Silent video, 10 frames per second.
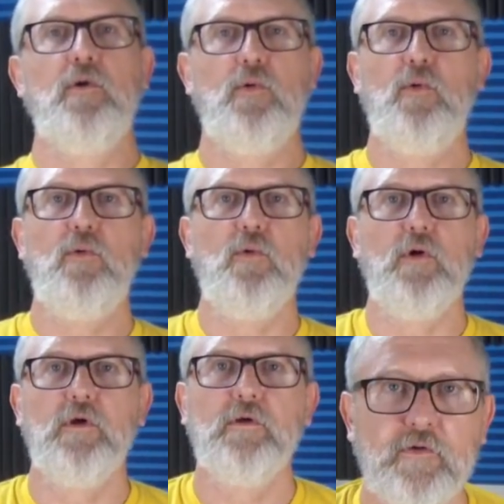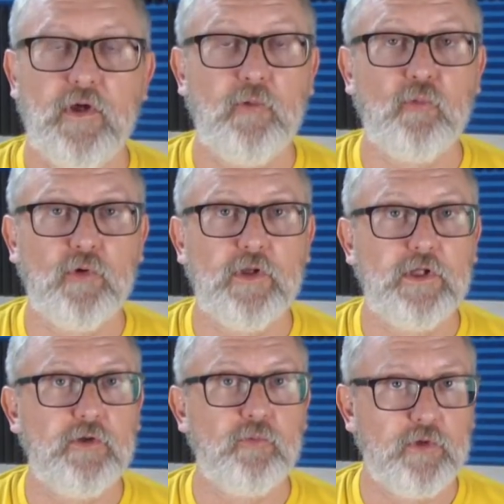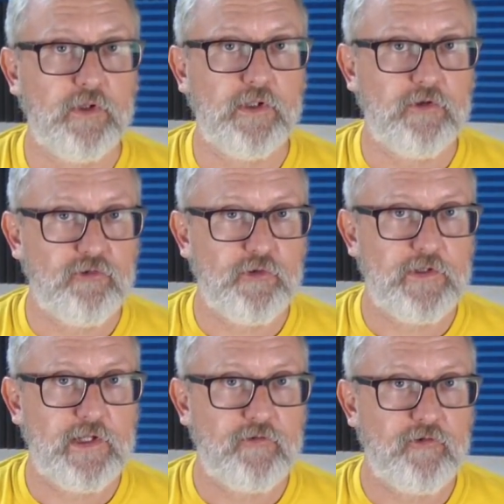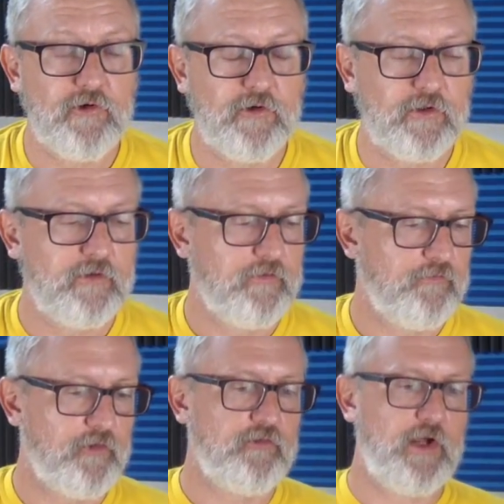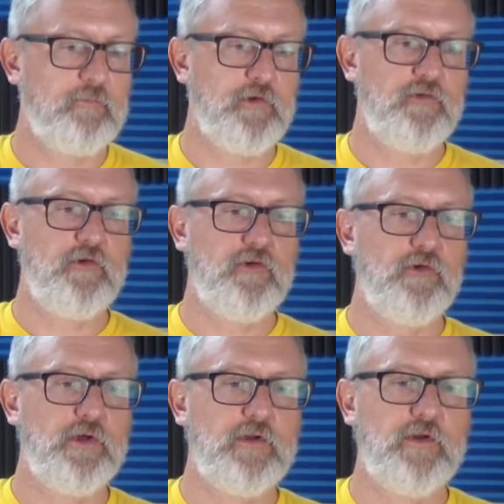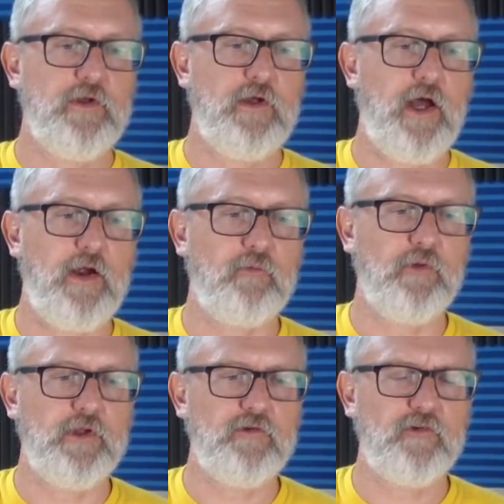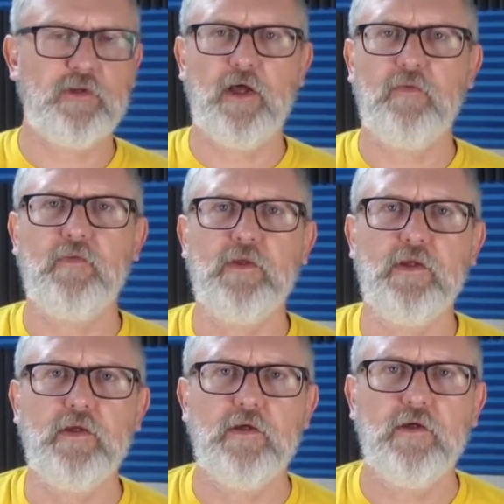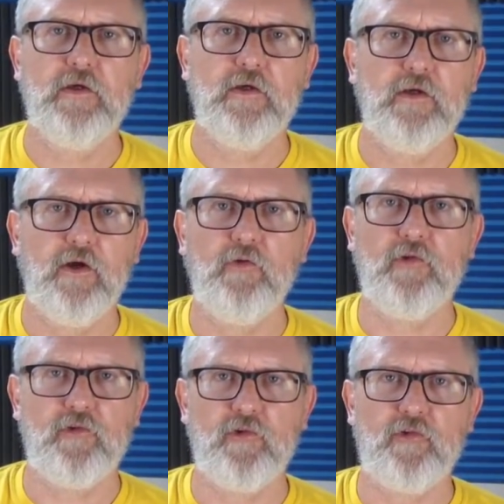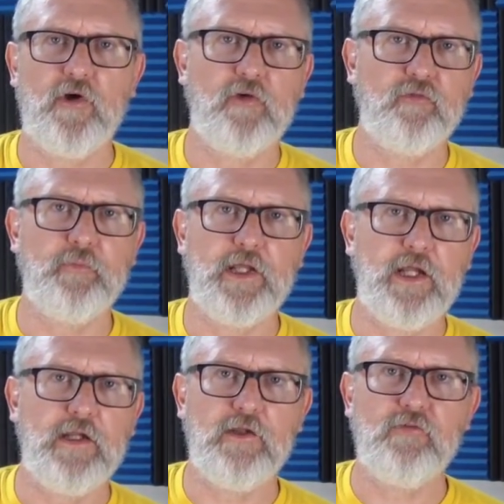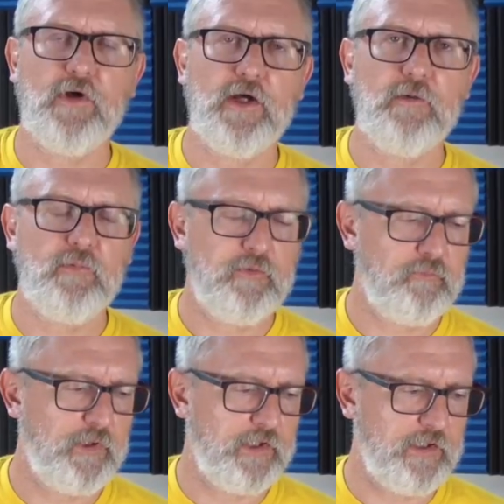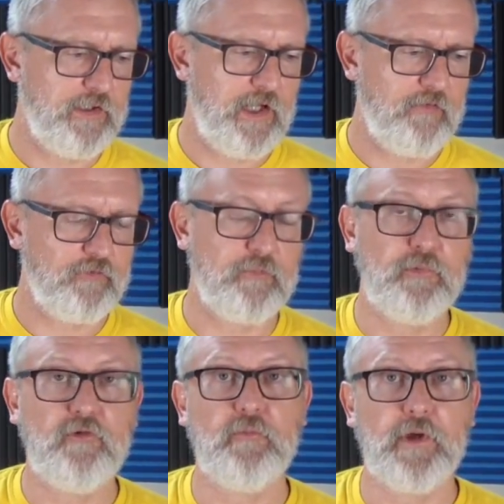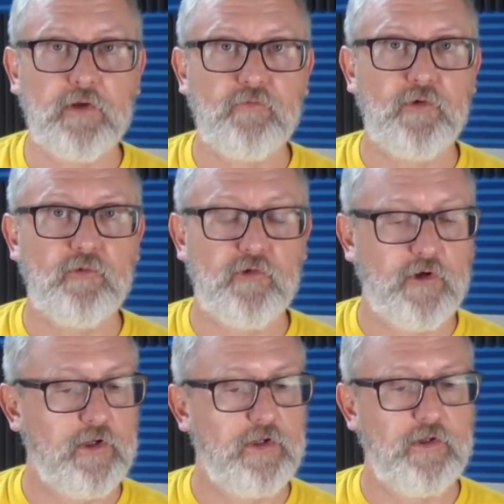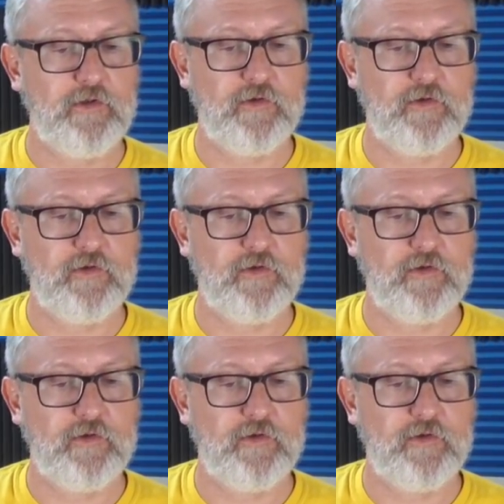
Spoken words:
Whew, I really enjoyed that song. First time listening to it, I really just got the, oh, this is a song from the 80s vibe, but after I put some headphones on,